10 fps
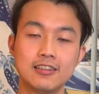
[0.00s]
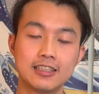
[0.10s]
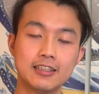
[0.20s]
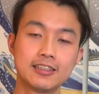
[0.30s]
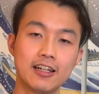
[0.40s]

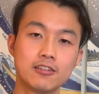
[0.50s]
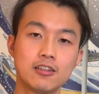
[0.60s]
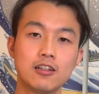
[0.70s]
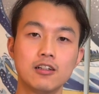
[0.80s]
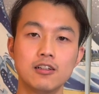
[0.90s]
synth sound
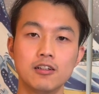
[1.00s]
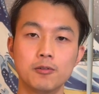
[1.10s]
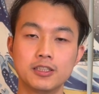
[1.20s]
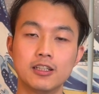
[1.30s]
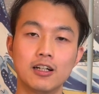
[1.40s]

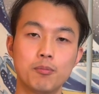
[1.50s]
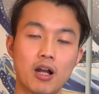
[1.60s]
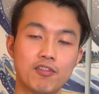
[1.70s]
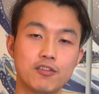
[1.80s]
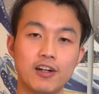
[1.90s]
was the
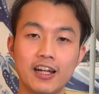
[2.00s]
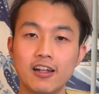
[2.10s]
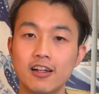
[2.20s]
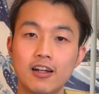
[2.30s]
Prophet Phi,